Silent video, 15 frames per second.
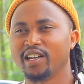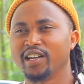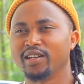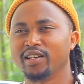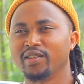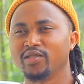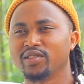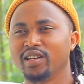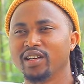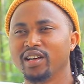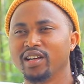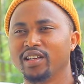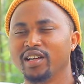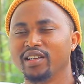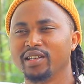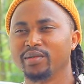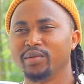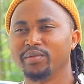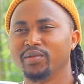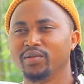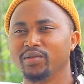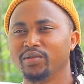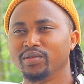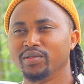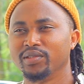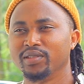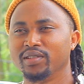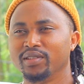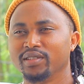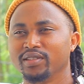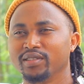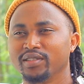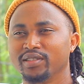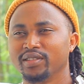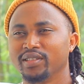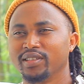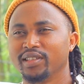nandi umuntu muri uwo murongo